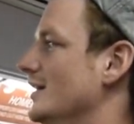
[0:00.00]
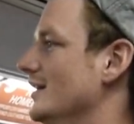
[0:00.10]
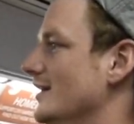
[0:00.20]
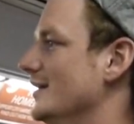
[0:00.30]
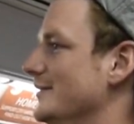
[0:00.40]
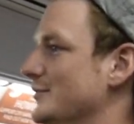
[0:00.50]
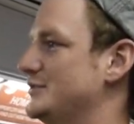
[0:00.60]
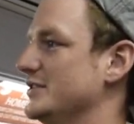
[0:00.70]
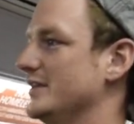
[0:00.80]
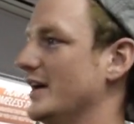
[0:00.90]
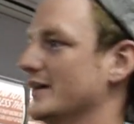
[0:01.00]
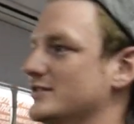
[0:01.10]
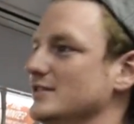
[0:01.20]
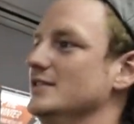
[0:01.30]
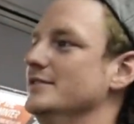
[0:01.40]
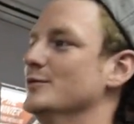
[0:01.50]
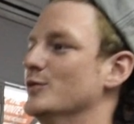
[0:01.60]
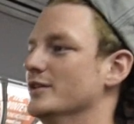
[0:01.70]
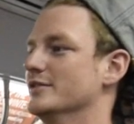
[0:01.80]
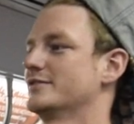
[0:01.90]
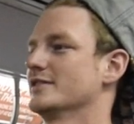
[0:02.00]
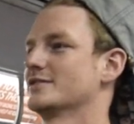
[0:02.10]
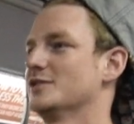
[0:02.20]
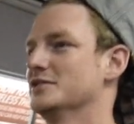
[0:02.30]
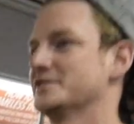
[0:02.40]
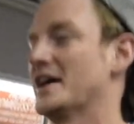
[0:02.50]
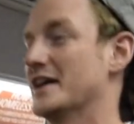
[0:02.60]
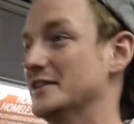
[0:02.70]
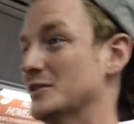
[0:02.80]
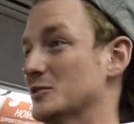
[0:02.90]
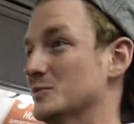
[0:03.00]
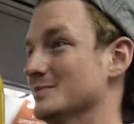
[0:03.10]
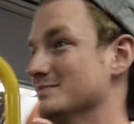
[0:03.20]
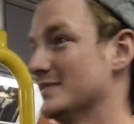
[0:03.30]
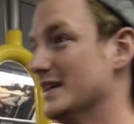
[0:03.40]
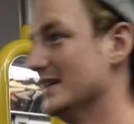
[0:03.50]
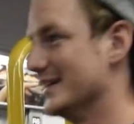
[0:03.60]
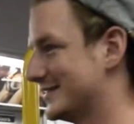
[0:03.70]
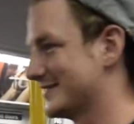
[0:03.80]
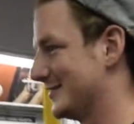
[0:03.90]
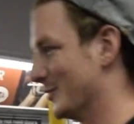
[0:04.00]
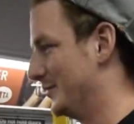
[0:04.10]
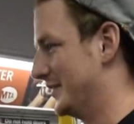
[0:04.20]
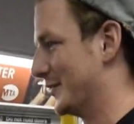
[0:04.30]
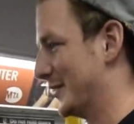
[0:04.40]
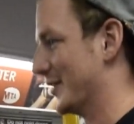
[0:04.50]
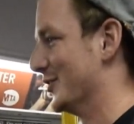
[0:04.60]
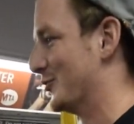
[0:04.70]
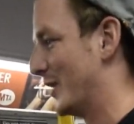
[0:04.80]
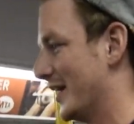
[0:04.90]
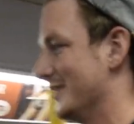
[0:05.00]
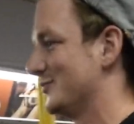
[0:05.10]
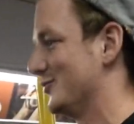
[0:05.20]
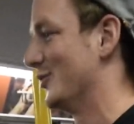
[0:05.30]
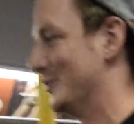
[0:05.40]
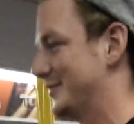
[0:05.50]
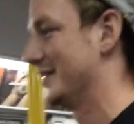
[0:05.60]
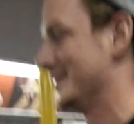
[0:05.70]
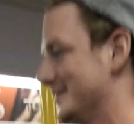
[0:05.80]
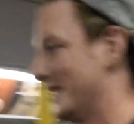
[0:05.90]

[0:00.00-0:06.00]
Uh, in Virginia, I actually live in one of those things called a tiny home it's they're they're big on the rise. You know what I'm saying?